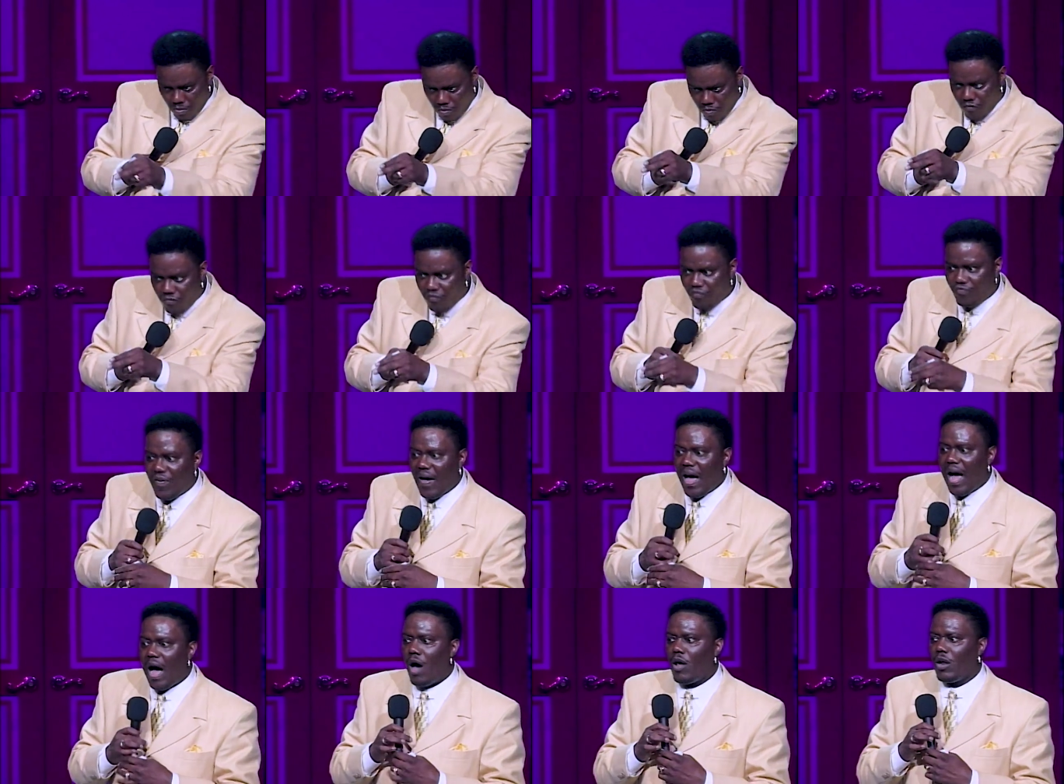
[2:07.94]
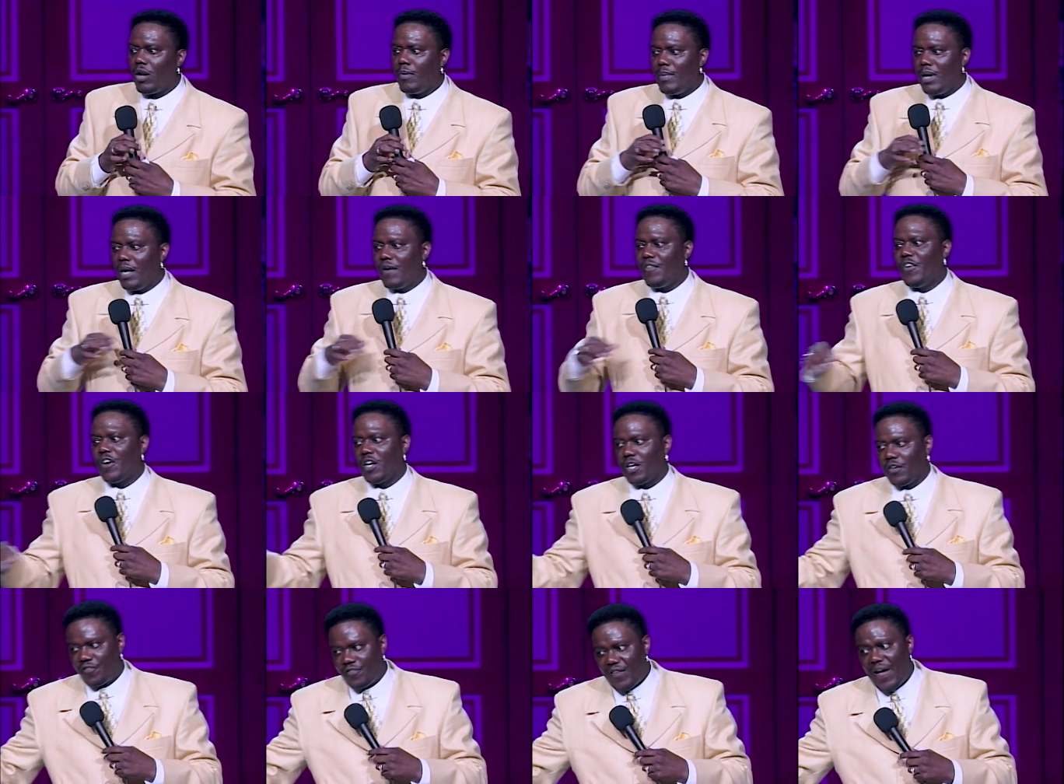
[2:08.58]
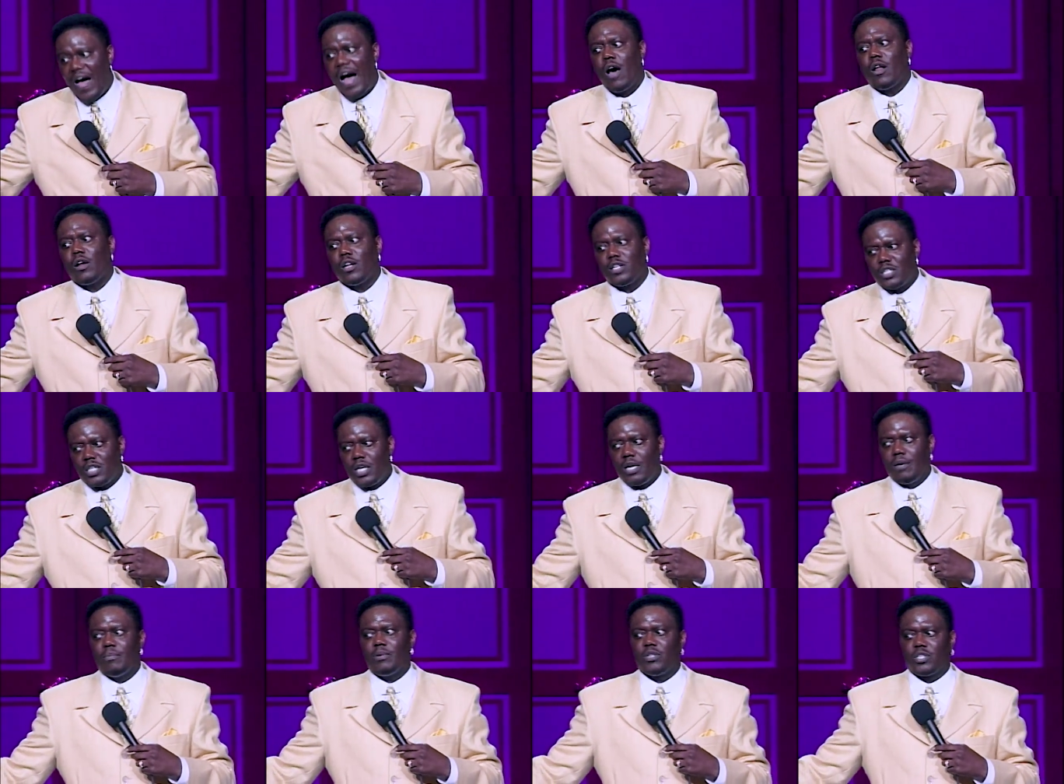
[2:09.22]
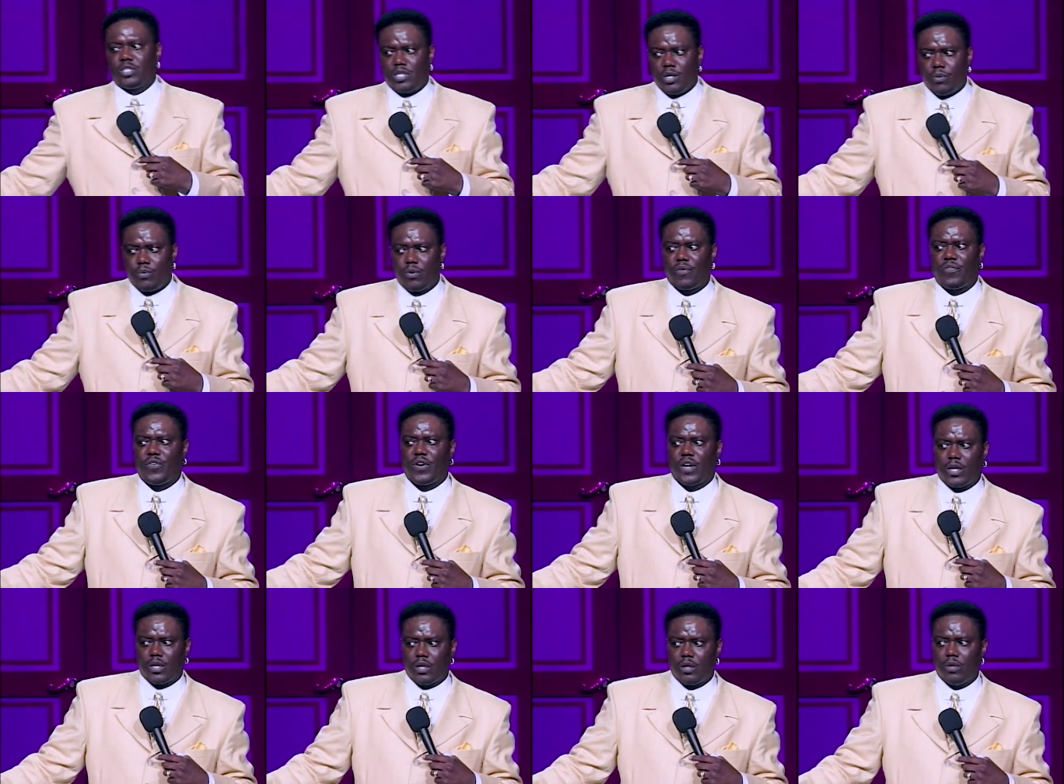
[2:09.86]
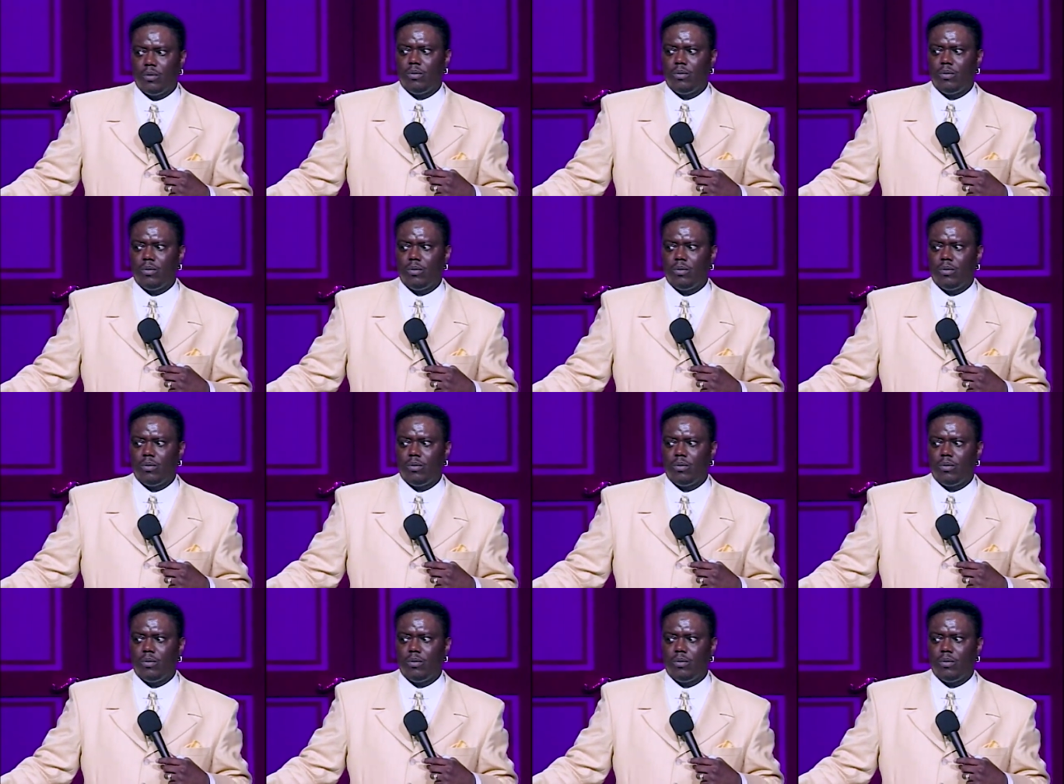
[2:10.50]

Fire on a motherfucker. Fire on a son, bitch, see what the fuck it do.